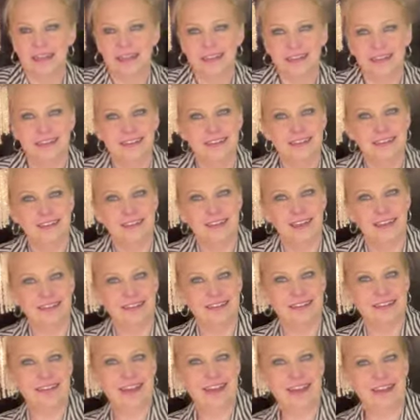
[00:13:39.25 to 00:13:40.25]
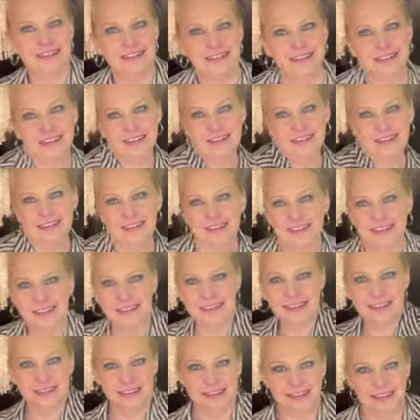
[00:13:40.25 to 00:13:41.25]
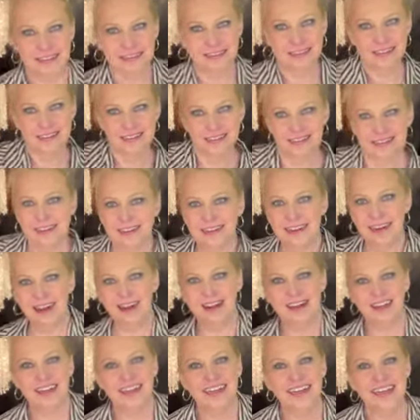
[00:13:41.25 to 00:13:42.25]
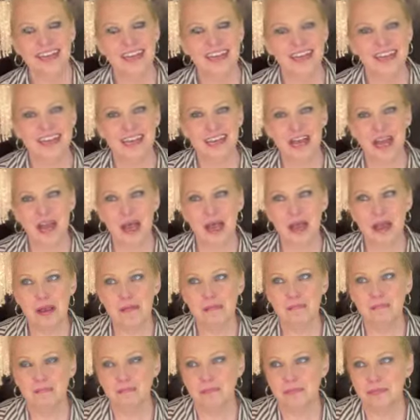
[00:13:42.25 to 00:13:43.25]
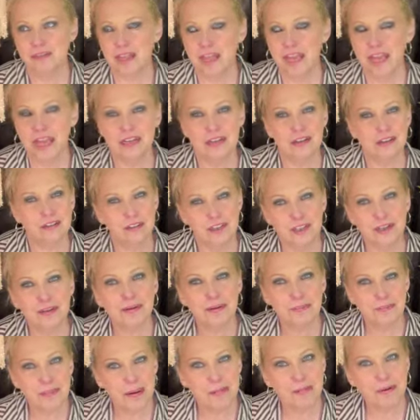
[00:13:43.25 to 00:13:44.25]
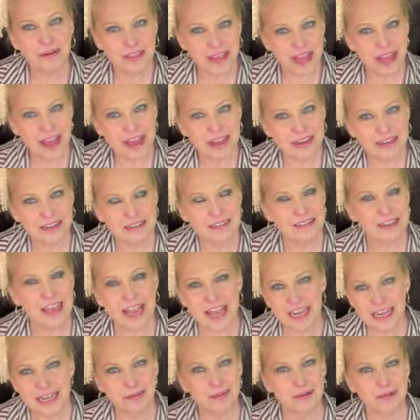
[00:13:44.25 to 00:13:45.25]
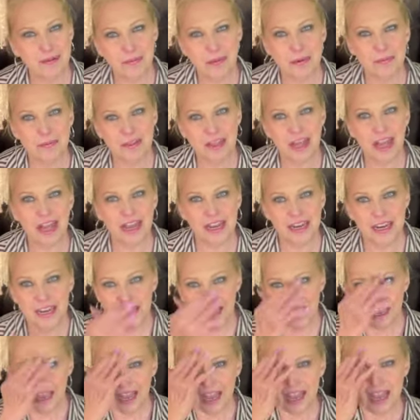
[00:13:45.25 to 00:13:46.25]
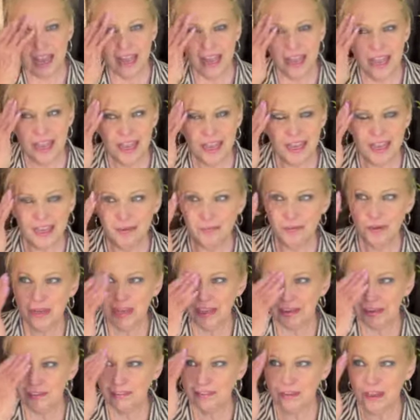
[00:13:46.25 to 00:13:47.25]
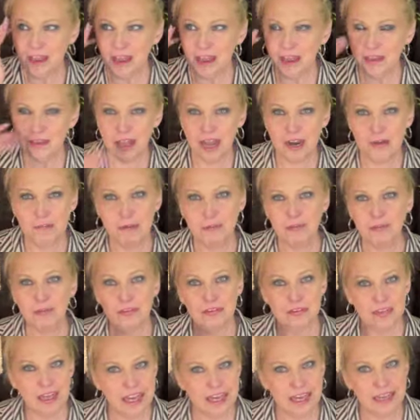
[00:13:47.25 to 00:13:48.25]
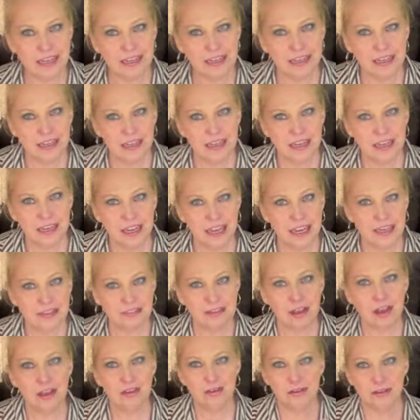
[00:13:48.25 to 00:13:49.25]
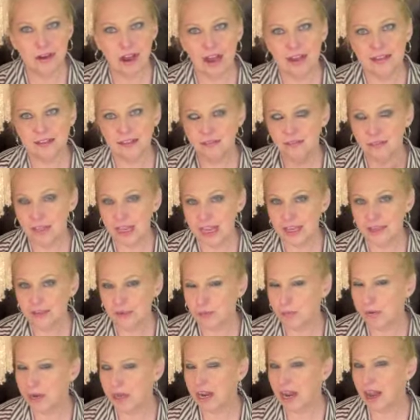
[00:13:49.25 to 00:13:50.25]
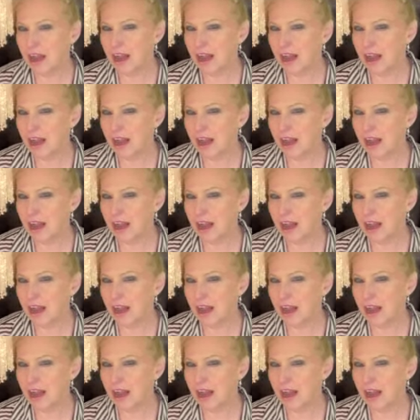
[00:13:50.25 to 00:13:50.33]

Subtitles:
it looks all sexy, And do you remember that? Does anyone remember that? Because a lot of people think it's other kinds of Guess, but